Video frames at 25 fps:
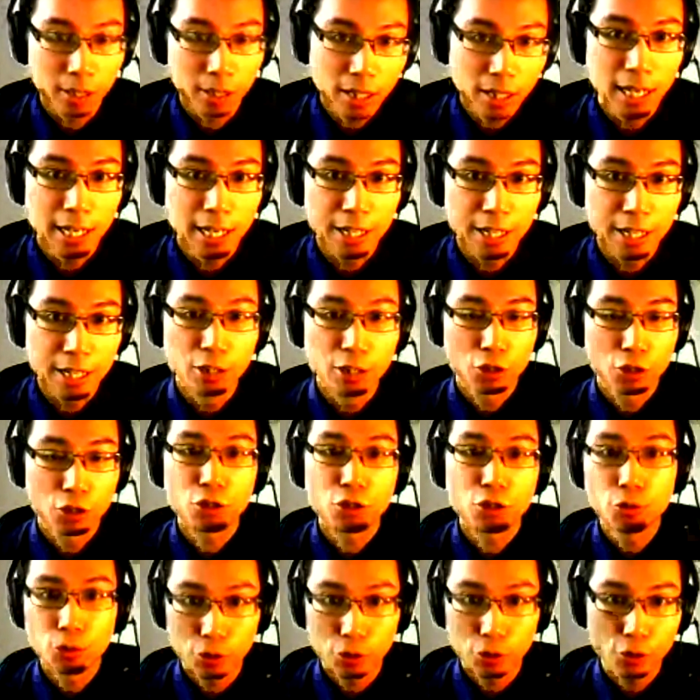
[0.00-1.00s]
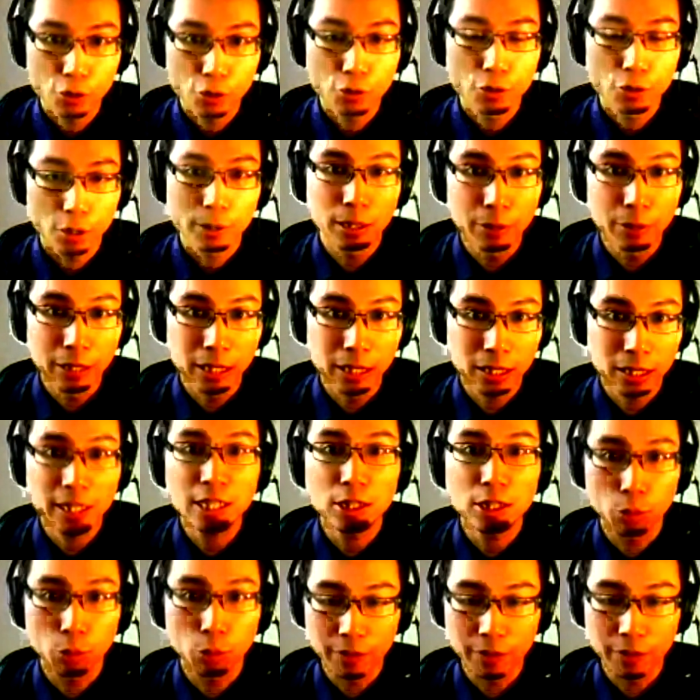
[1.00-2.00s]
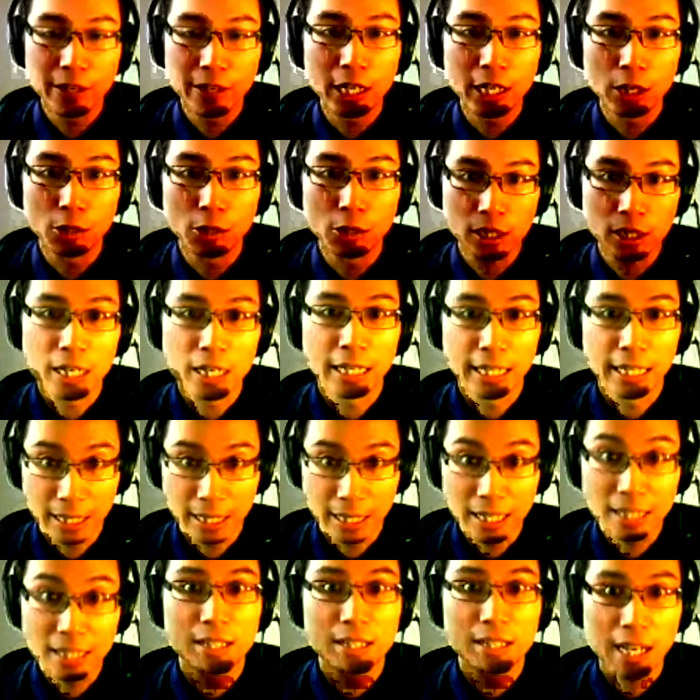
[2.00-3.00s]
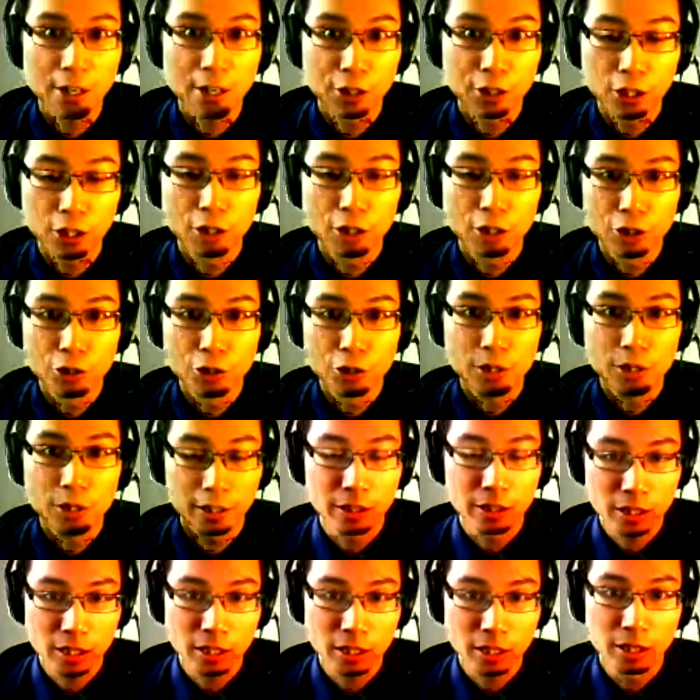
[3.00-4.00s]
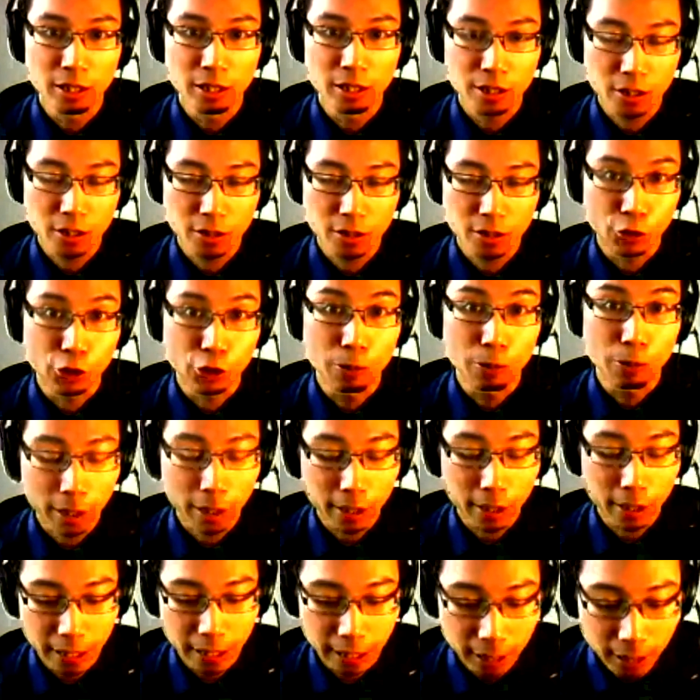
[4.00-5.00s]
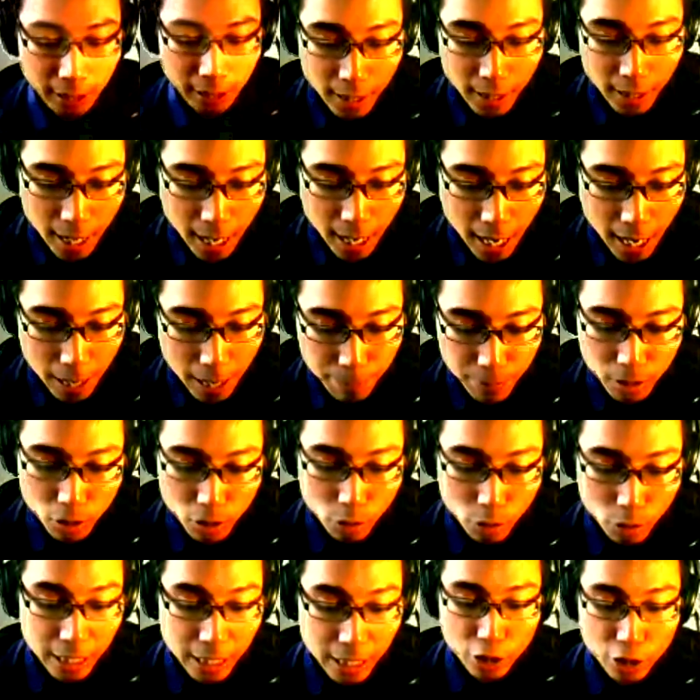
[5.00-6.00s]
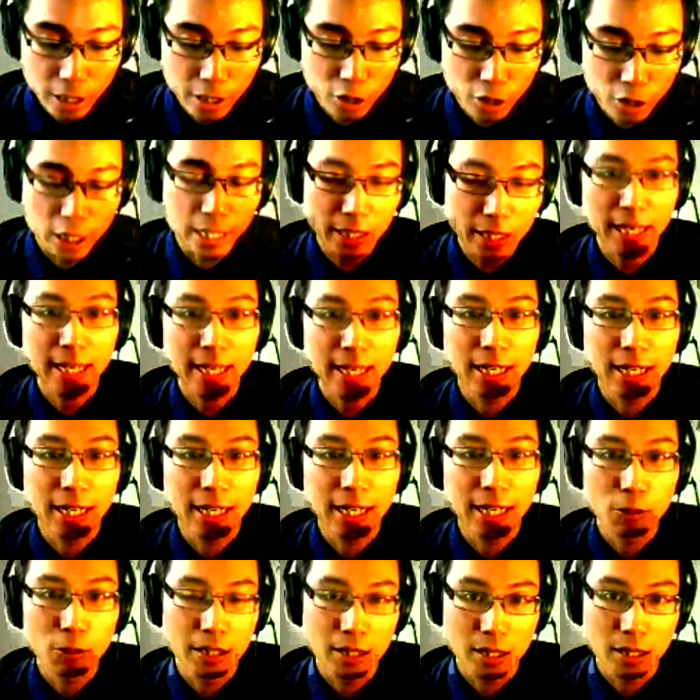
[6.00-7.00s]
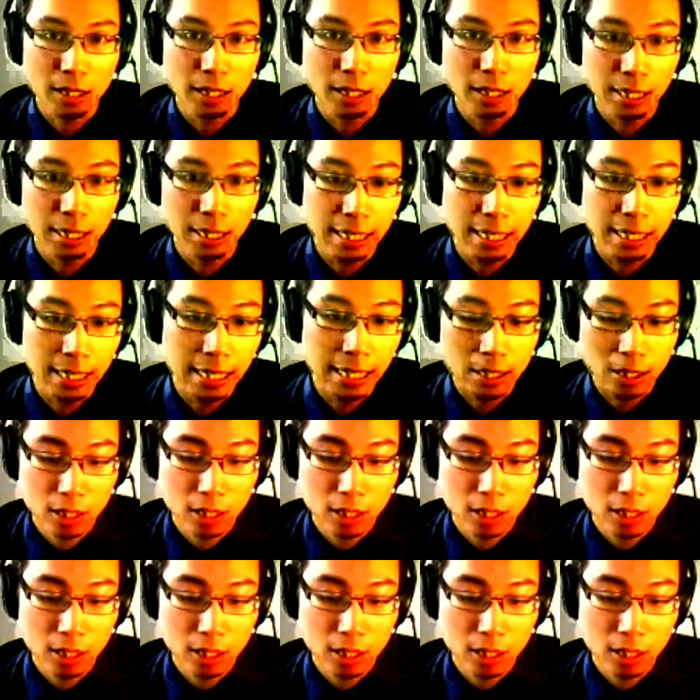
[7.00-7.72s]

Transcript: uh, you know, two two to three weeks later with a video saying this is how you're going to use it to, for your marketing. Um, so again, you can check that out because again, it's